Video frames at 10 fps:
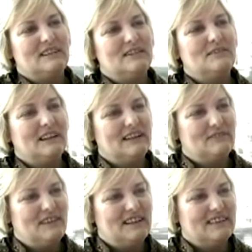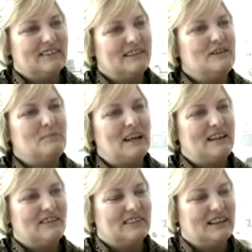you live here and you
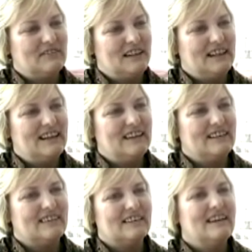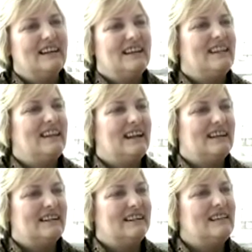make your living here,
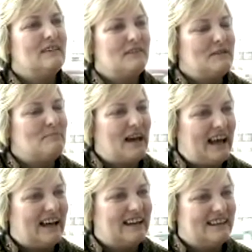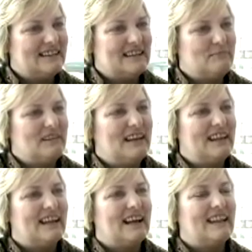then giving back is
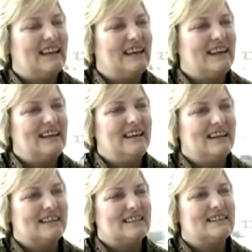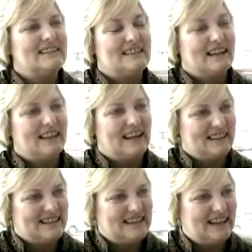something that I think he has set
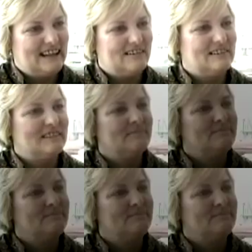that standard.